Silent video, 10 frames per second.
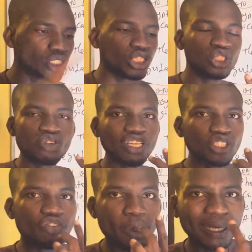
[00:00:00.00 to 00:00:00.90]
University
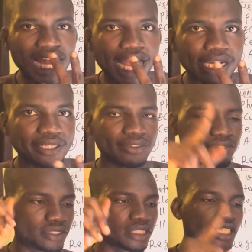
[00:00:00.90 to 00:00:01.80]
of Ibadan,
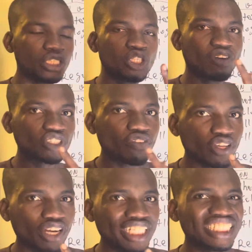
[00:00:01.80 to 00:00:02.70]
University of
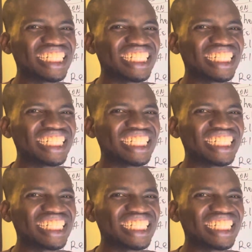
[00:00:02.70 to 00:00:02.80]
Ilorin,